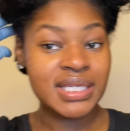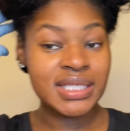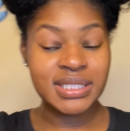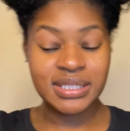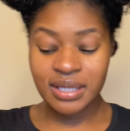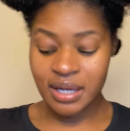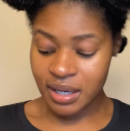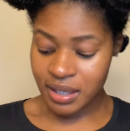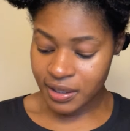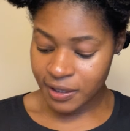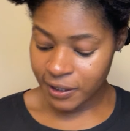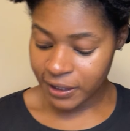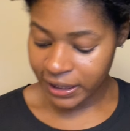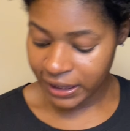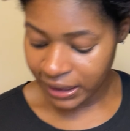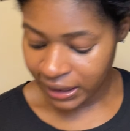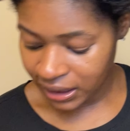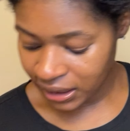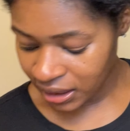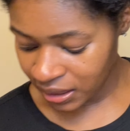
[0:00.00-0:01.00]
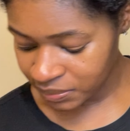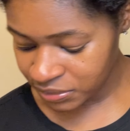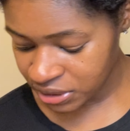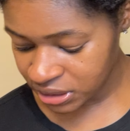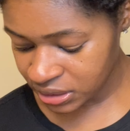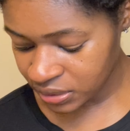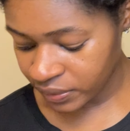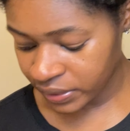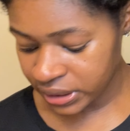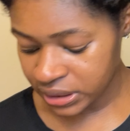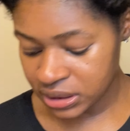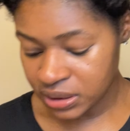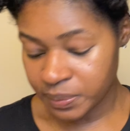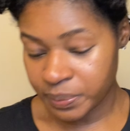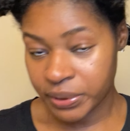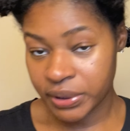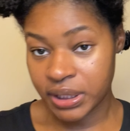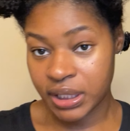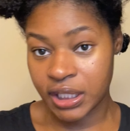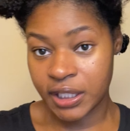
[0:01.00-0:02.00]
start, and I'm just going to
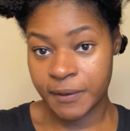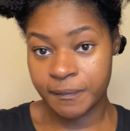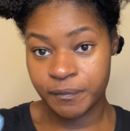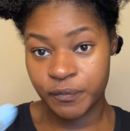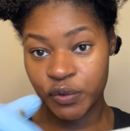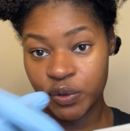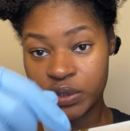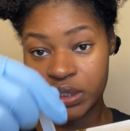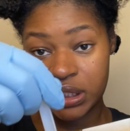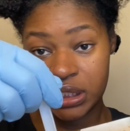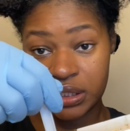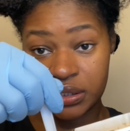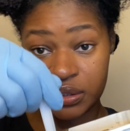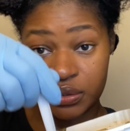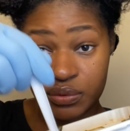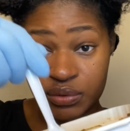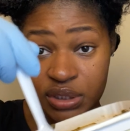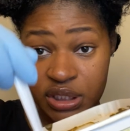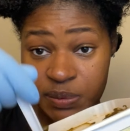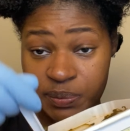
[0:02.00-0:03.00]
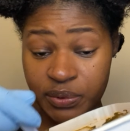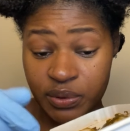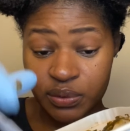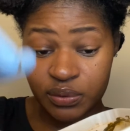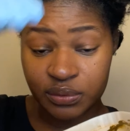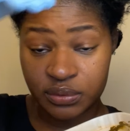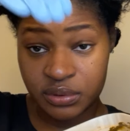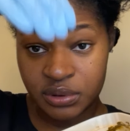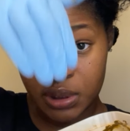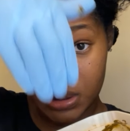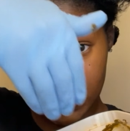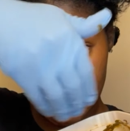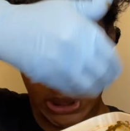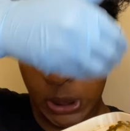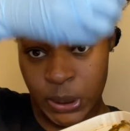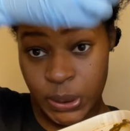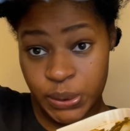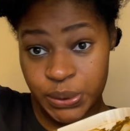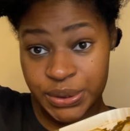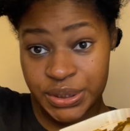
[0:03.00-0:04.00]
put it, you can either use a spoon
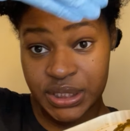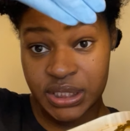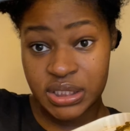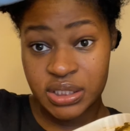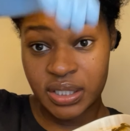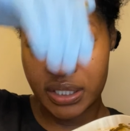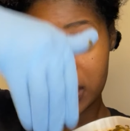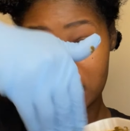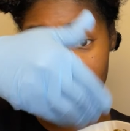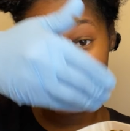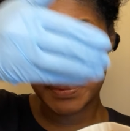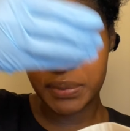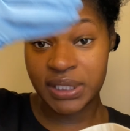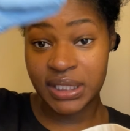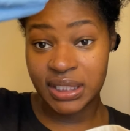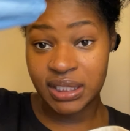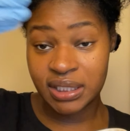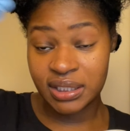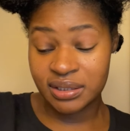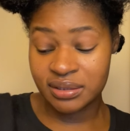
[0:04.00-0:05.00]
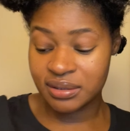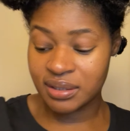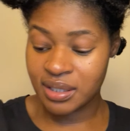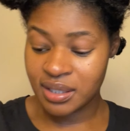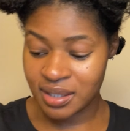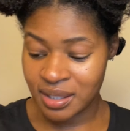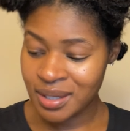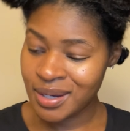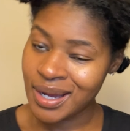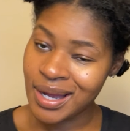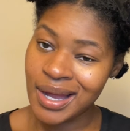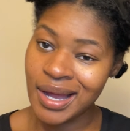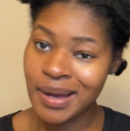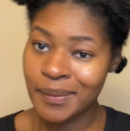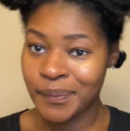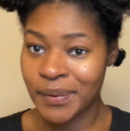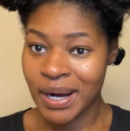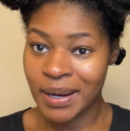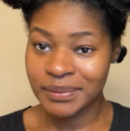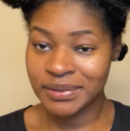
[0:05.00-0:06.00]
or you can just start dipping it in. I'll
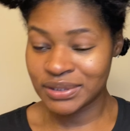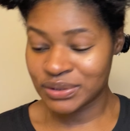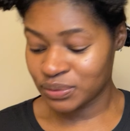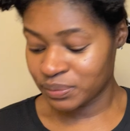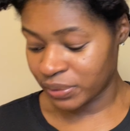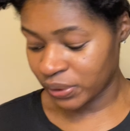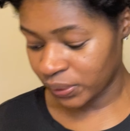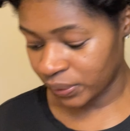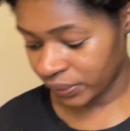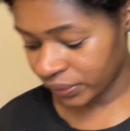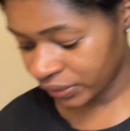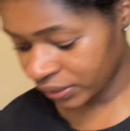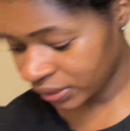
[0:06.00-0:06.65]
probably do both.